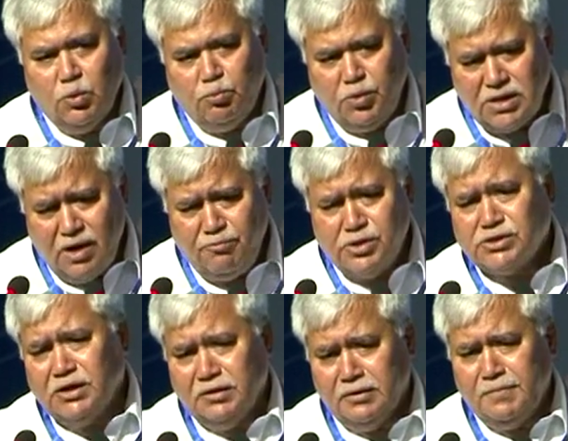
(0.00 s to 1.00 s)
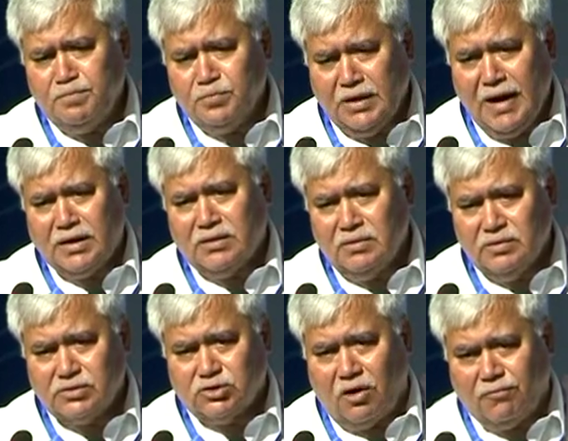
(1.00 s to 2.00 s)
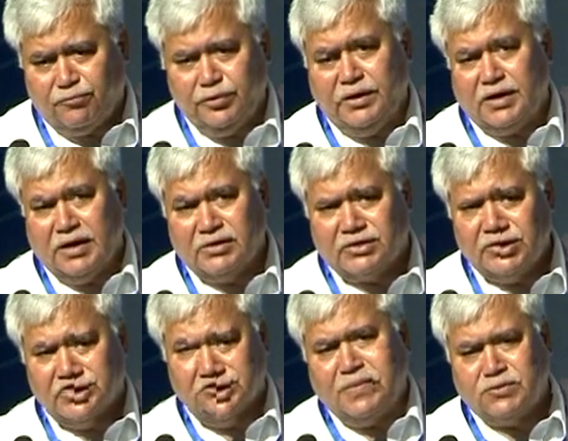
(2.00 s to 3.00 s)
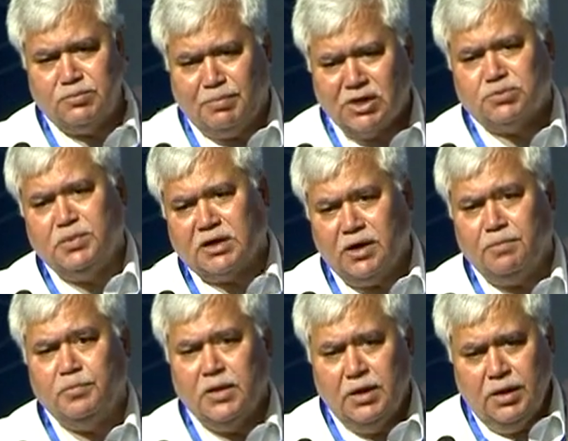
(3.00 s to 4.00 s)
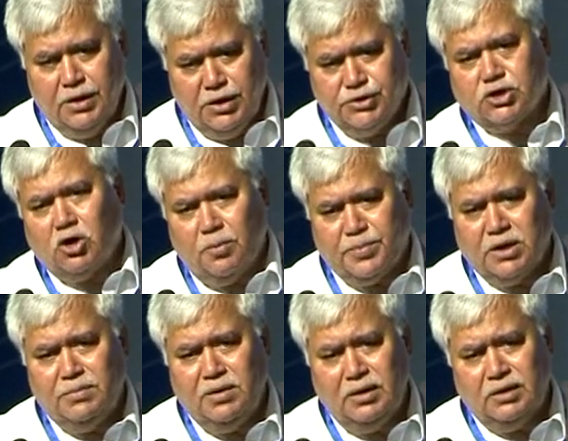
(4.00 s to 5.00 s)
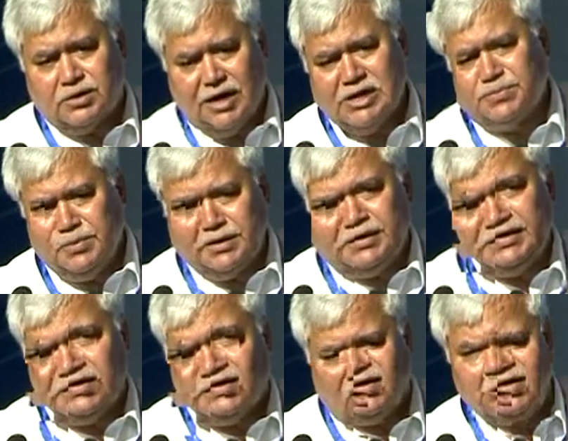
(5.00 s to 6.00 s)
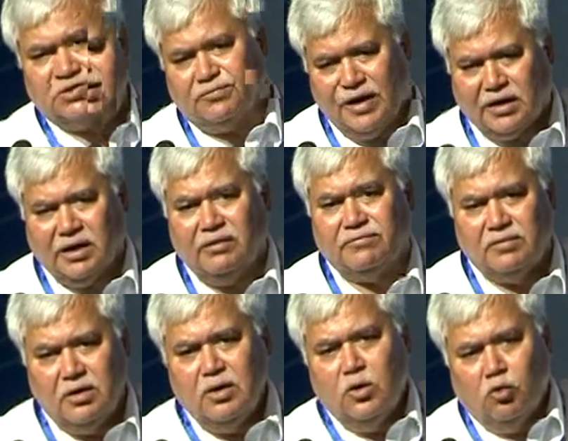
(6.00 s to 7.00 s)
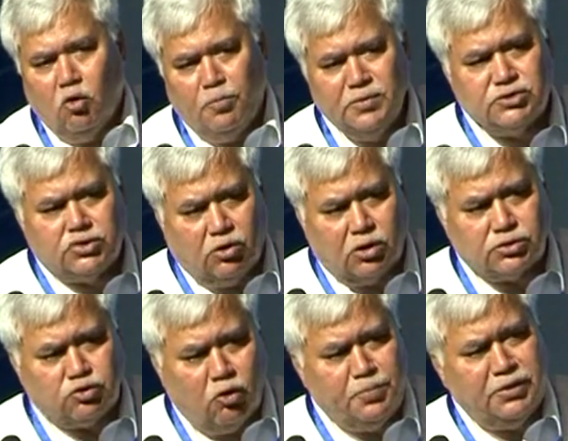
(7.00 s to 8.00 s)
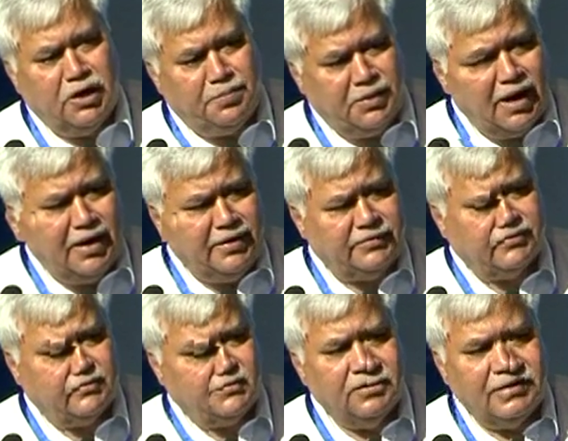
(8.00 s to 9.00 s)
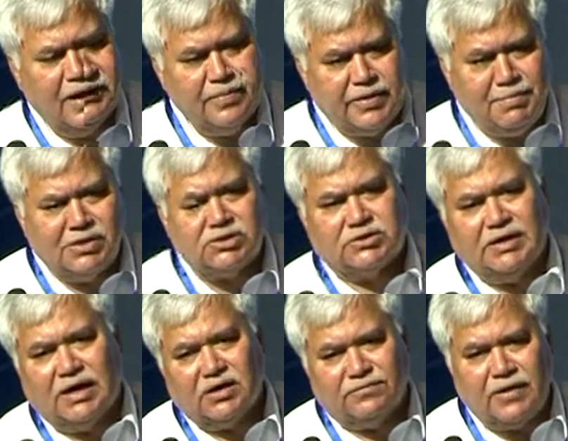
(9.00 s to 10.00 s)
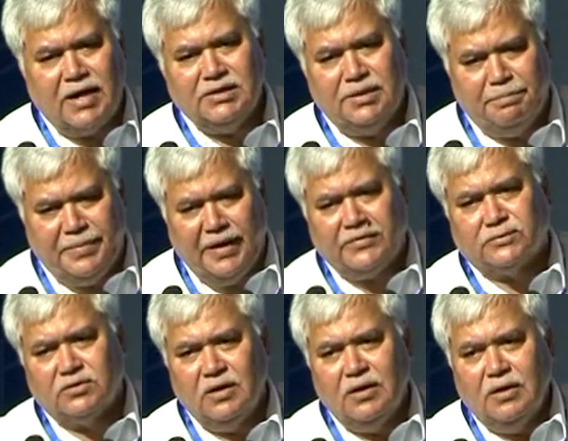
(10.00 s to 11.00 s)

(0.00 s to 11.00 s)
with a vision that software and systems must become interoperable, transparent, cost-effective, open source, open APIs, and they must satisfy the best,